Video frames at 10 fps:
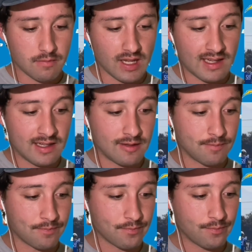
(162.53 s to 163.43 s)

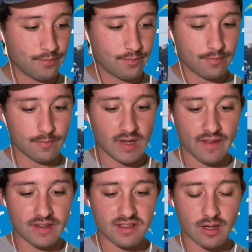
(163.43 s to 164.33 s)
And
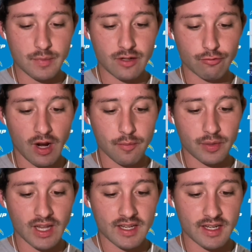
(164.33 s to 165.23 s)
this is going to be a run
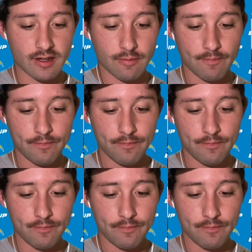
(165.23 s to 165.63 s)
play here.